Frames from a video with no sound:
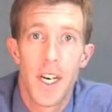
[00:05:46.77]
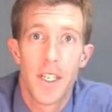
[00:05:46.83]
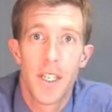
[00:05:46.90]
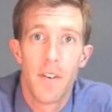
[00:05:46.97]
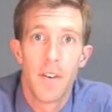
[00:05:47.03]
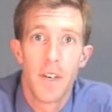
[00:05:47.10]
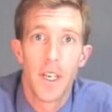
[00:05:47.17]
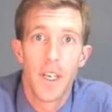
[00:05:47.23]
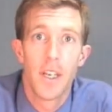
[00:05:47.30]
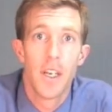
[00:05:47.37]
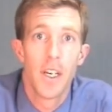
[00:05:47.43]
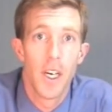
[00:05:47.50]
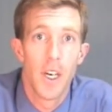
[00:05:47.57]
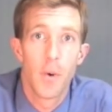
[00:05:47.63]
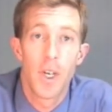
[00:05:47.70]
activity,
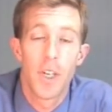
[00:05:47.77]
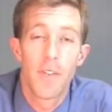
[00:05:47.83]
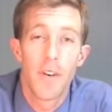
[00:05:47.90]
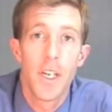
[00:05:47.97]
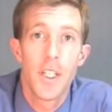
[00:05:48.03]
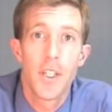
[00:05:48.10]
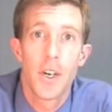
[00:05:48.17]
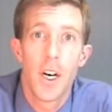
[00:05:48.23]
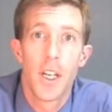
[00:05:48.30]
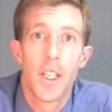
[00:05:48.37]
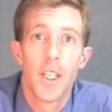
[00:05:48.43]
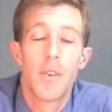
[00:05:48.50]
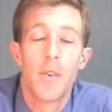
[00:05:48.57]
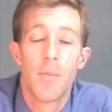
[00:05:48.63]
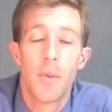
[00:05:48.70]
it works very
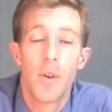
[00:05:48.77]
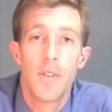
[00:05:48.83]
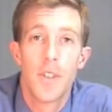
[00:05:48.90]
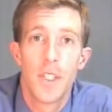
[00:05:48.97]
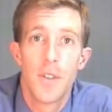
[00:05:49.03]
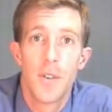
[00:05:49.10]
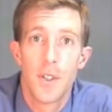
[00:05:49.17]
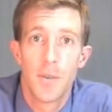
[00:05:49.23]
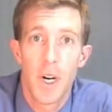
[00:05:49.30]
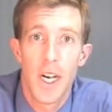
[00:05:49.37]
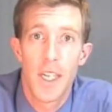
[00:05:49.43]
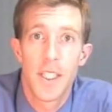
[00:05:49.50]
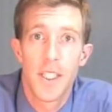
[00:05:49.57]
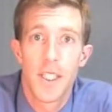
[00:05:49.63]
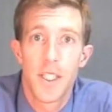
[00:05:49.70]
strongly to improve a student's
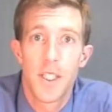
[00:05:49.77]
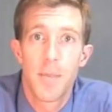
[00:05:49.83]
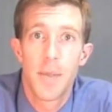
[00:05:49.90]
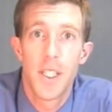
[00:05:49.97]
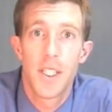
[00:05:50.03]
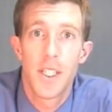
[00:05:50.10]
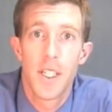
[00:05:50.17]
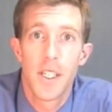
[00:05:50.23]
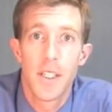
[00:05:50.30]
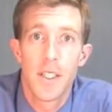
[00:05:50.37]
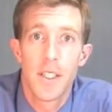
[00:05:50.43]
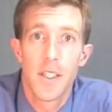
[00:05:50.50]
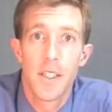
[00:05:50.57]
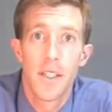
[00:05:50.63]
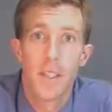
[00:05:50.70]
processing speed
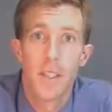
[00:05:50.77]
skills.